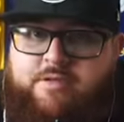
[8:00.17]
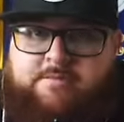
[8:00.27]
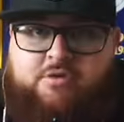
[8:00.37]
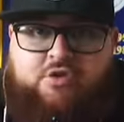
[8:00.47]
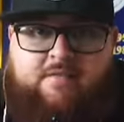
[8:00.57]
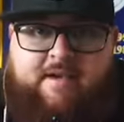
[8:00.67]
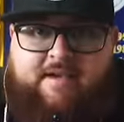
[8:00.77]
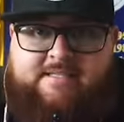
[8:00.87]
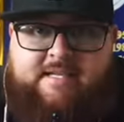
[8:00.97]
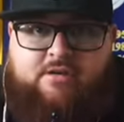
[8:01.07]
them to drive, like I
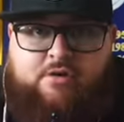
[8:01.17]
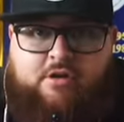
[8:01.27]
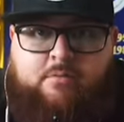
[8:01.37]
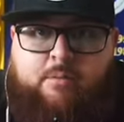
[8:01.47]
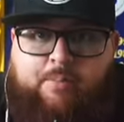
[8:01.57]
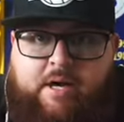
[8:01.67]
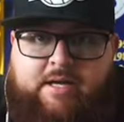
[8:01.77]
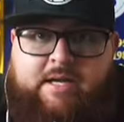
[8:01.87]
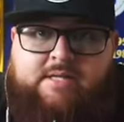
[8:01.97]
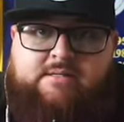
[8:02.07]
said earlier on my
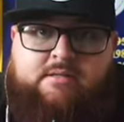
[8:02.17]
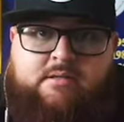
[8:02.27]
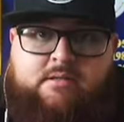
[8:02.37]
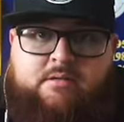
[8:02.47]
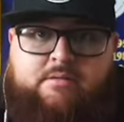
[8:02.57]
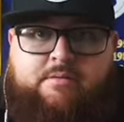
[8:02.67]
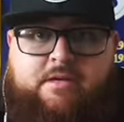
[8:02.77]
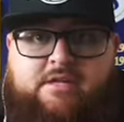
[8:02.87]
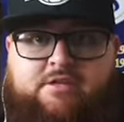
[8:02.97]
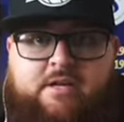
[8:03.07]
podcast
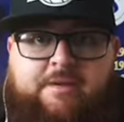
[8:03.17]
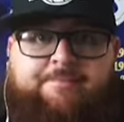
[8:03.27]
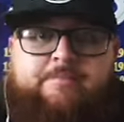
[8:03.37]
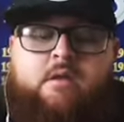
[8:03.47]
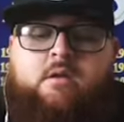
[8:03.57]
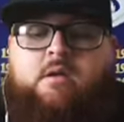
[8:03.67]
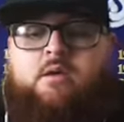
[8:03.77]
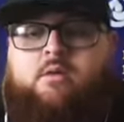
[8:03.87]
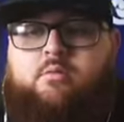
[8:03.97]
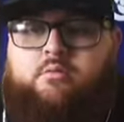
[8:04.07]
yesterday
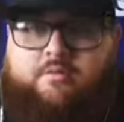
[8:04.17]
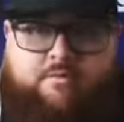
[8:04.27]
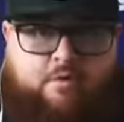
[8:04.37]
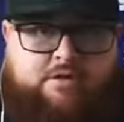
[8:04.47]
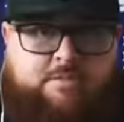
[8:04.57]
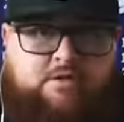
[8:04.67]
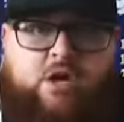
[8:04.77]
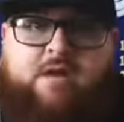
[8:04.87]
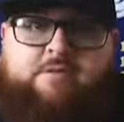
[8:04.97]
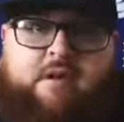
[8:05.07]
force him to drive.